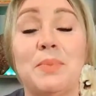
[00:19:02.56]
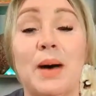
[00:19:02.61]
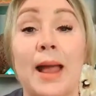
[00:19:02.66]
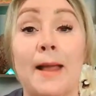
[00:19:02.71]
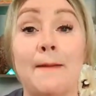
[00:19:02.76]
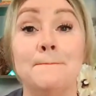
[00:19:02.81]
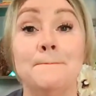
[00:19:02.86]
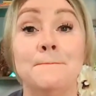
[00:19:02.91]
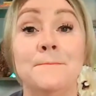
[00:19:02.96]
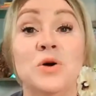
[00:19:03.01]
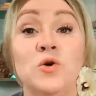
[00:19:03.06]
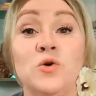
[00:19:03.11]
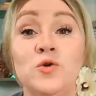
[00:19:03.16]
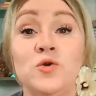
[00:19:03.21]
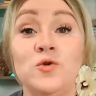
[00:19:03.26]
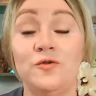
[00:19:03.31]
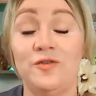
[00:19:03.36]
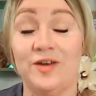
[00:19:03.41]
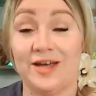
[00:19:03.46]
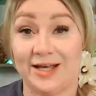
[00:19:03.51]
by
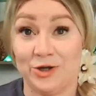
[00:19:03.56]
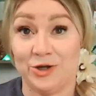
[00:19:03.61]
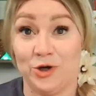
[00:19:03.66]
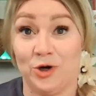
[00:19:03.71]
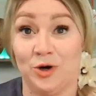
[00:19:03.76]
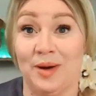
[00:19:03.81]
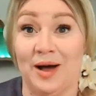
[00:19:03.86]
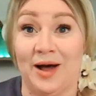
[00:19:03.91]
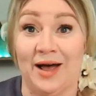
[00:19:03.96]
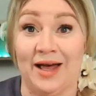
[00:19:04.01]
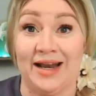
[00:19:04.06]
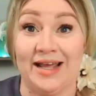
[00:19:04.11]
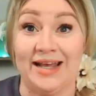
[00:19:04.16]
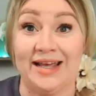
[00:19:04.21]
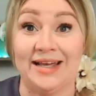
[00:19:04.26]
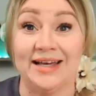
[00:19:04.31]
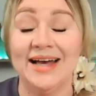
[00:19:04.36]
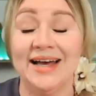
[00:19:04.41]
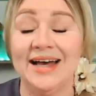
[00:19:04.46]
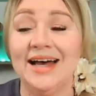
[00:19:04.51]
moving your
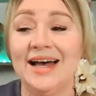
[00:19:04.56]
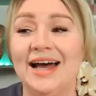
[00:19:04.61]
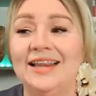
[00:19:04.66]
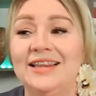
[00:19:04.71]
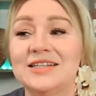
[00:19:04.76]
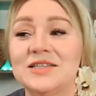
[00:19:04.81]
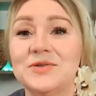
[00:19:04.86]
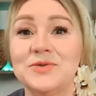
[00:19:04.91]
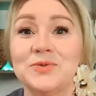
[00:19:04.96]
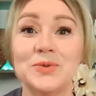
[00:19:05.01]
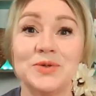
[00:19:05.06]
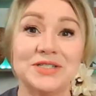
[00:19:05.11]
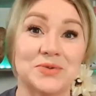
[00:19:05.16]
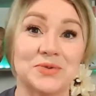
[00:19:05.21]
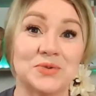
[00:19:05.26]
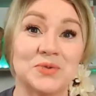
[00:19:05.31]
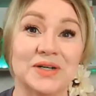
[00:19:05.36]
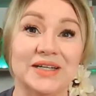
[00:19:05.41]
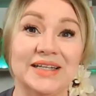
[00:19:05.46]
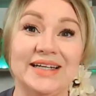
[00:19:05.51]
body. And this is what's
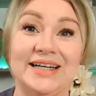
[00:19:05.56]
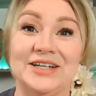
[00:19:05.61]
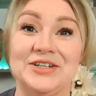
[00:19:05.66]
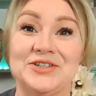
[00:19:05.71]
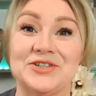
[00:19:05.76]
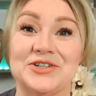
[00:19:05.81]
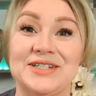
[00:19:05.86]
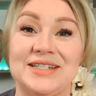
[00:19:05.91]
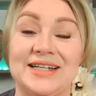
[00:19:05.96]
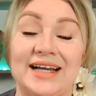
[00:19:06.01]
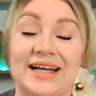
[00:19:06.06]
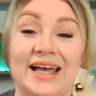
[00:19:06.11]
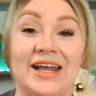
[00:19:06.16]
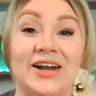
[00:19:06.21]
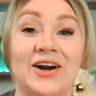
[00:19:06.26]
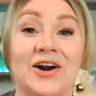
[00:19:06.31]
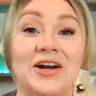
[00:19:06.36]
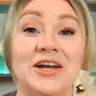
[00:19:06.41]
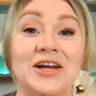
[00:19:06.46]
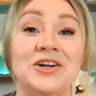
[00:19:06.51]
really interesting.
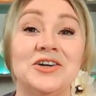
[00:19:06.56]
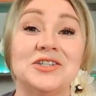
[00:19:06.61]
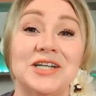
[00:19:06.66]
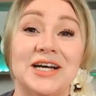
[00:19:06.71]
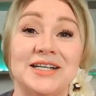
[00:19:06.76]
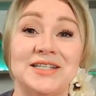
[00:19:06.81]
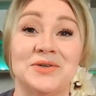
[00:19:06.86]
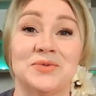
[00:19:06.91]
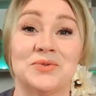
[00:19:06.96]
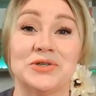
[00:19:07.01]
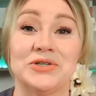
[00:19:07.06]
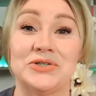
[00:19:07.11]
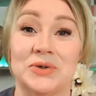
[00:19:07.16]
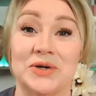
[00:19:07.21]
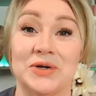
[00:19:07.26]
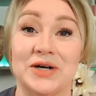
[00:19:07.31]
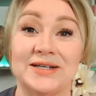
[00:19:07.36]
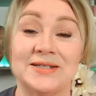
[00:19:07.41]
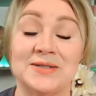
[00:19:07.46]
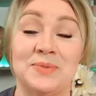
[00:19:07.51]
In our Energize and
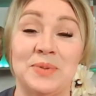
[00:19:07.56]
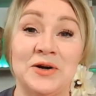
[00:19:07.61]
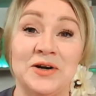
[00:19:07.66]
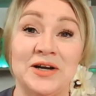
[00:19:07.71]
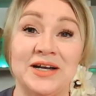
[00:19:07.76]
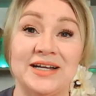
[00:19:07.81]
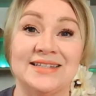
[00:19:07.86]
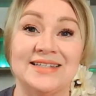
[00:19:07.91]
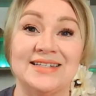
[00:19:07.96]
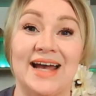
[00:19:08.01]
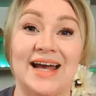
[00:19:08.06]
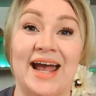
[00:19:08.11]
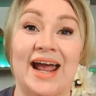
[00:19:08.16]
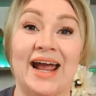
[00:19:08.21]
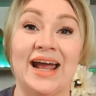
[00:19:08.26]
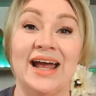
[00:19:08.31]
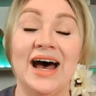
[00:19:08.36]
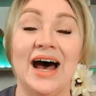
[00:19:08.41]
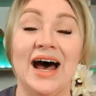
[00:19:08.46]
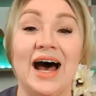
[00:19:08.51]
Restore Experience
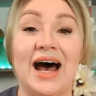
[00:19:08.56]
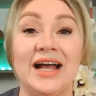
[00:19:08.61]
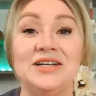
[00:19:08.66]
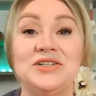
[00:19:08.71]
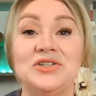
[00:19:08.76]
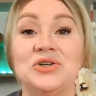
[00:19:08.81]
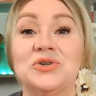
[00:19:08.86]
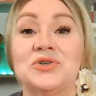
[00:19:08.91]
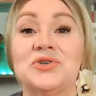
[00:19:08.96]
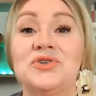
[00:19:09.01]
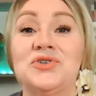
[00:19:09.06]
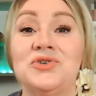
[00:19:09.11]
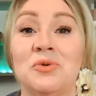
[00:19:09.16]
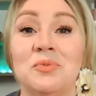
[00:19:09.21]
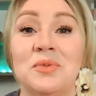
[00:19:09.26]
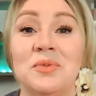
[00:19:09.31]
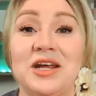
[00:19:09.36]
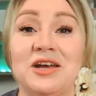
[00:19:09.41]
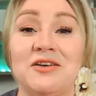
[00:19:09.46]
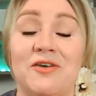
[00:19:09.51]
Day, I took
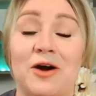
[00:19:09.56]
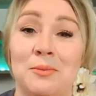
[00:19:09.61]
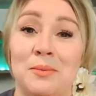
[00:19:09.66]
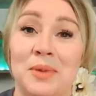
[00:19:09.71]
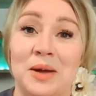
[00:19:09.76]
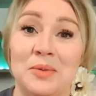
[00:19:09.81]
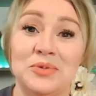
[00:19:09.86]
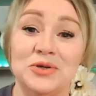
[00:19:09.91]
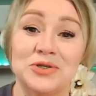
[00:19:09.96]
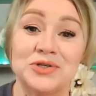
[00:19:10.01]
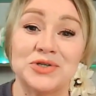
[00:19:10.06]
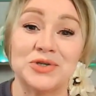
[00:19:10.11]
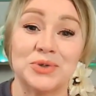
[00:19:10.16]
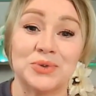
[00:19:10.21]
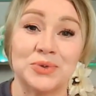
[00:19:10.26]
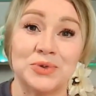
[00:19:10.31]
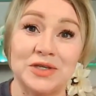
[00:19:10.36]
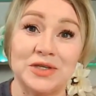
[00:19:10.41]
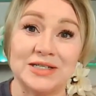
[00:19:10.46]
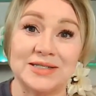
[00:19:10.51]
so many of our members
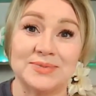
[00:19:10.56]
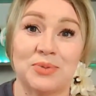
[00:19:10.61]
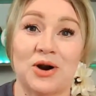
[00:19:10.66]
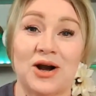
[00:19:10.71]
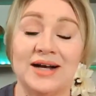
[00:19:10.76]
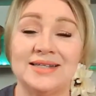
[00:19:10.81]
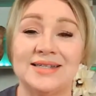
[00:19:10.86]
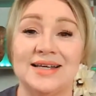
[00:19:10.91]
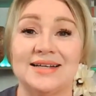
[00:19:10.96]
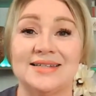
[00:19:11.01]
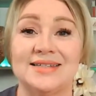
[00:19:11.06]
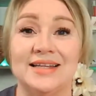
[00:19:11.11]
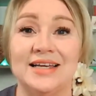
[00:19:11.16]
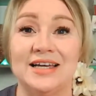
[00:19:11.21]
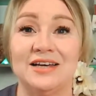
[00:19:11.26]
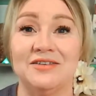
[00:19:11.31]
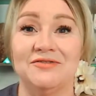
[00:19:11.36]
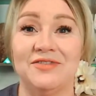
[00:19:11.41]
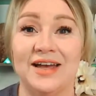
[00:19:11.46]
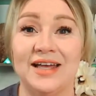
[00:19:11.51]
through this process in
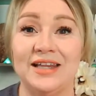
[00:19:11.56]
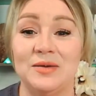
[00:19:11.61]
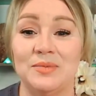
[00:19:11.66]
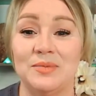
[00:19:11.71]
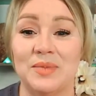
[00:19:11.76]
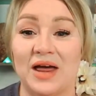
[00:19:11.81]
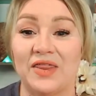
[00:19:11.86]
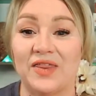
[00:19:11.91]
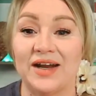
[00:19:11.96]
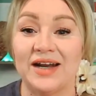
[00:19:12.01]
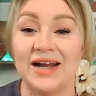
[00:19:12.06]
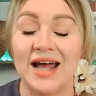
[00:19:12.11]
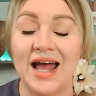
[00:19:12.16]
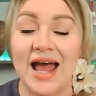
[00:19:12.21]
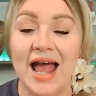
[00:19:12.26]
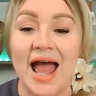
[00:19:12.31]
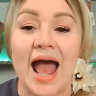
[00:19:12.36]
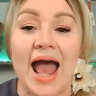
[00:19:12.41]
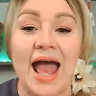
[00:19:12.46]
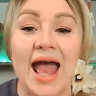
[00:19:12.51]
the unveiling method.
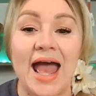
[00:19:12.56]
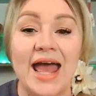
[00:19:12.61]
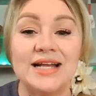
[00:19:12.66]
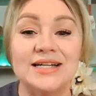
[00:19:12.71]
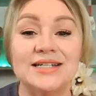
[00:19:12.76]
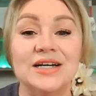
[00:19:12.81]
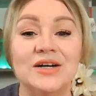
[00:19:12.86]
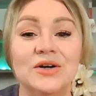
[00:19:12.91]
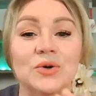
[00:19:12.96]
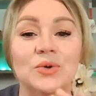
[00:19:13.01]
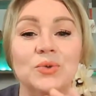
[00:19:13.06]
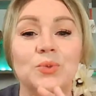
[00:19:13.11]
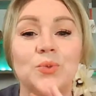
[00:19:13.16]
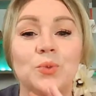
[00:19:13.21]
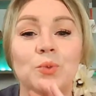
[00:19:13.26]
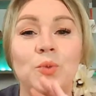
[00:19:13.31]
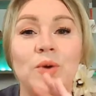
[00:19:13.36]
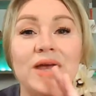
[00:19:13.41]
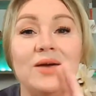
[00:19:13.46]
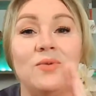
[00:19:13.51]
And
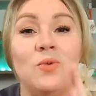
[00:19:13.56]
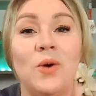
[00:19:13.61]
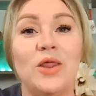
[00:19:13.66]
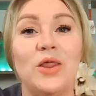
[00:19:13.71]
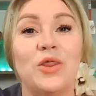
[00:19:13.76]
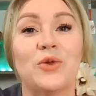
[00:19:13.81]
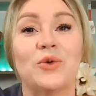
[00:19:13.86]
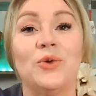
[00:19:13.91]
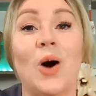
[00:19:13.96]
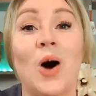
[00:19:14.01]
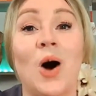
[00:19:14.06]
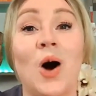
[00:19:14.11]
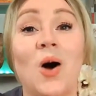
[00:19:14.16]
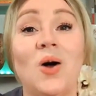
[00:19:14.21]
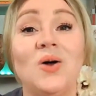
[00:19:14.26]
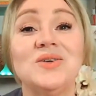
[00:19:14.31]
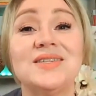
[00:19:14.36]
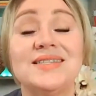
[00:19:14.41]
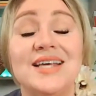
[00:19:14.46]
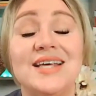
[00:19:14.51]
we went through
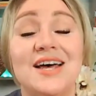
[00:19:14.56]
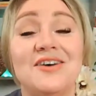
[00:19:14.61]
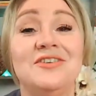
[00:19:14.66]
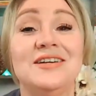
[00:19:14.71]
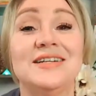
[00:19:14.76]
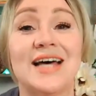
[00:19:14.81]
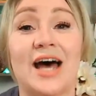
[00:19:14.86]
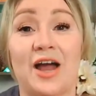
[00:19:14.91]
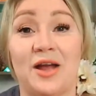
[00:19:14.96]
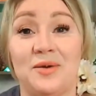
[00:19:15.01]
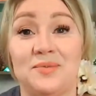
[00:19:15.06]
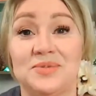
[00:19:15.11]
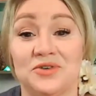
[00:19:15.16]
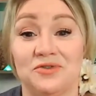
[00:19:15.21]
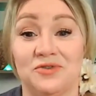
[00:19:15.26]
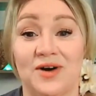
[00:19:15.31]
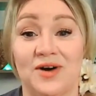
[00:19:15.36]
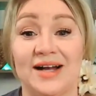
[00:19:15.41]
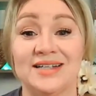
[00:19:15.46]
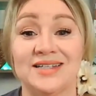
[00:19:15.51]
all 7 types
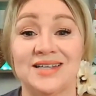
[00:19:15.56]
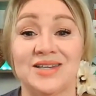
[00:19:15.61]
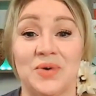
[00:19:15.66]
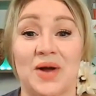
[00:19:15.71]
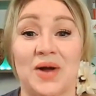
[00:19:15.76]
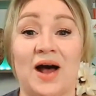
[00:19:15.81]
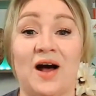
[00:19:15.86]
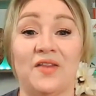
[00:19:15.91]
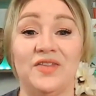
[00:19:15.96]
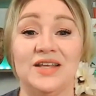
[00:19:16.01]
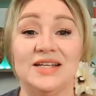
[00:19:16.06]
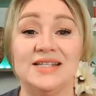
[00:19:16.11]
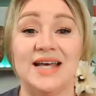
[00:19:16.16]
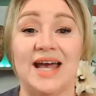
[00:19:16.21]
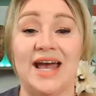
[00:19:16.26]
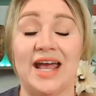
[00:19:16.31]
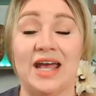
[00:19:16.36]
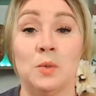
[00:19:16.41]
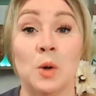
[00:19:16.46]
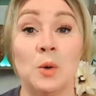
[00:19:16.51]
of rest throughout the
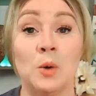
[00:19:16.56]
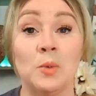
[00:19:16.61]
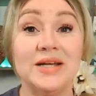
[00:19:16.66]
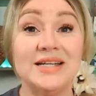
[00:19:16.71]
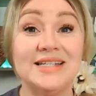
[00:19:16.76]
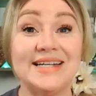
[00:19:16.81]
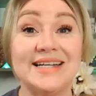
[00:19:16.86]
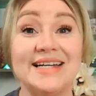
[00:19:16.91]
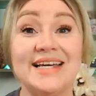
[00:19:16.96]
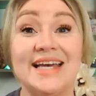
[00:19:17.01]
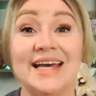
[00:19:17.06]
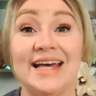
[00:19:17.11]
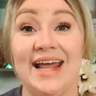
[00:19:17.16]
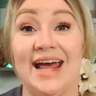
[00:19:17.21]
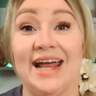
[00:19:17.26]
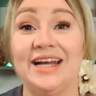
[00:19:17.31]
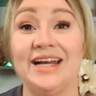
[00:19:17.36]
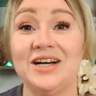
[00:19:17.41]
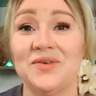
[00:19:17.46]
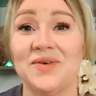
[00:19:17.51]
day. And when we did
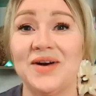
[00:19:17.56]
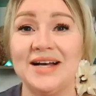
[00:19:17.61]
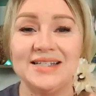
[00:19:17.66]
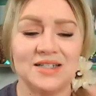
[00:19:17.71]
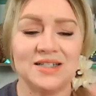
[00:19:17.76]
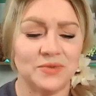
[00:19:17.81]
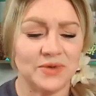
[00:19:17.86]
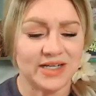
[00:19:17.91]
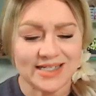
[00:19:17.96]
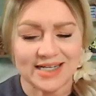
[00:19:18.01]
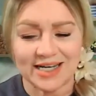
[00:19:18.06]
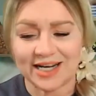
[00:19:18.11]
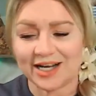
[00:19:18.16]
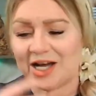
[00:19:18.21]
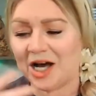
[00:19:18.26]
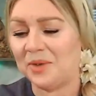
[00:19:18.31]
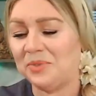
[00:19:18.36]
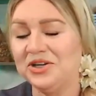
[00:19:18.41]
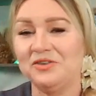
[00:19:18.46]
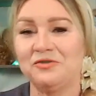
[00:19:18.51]
kinetic rest, and we did a
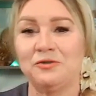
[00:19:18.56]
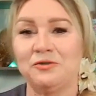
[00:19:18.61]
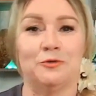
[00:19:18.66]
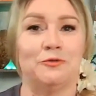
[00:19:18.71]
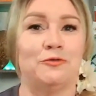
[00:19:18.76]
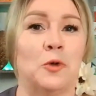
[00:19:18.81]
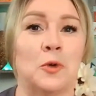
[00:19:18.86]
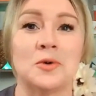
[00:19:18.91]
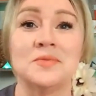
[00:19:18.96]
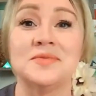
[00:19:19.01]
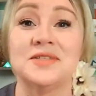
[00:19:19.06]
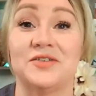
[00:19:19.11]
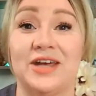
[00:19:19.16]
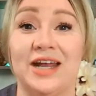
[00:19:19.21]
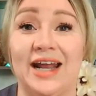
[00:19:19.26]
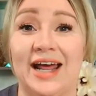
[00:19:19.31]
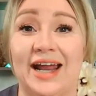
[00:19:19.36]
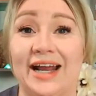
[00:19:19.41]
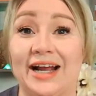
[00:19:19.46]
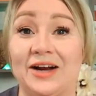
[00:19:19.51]
couple different forms of
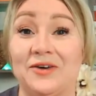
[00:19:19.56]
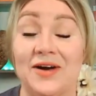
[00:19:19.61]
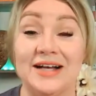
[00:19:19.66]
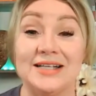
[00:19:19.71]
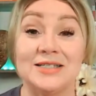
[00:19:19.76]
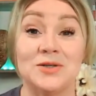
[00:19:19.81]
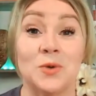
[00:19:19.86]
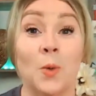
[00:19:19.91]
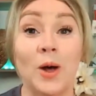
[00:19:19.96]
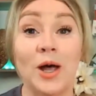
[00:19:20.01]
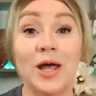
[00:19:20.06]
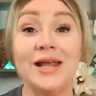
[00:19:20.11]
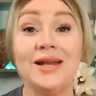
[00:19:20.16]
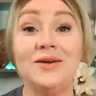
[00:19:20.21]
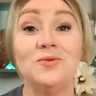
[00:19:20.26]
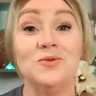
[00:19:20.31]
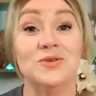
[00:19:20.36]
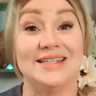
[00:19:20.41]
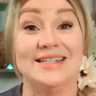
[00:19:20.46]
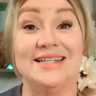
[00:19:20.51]
kinetic rest,
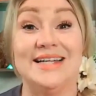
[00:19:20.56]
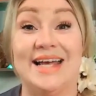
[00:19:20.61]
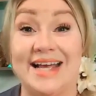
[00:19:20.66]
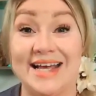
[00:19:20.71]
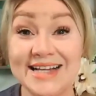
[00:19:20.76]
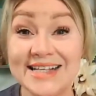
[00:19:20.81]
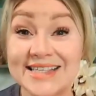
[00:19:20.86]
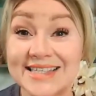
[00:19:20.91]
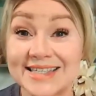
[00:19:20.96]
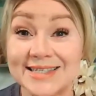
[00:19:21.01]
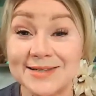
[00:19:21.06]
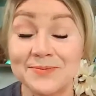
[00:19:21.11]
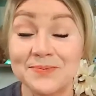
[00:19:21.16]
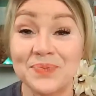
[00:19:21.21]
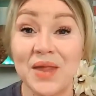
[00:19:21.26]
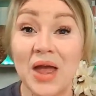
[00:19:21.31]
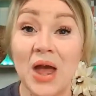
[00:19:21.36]
one was dance,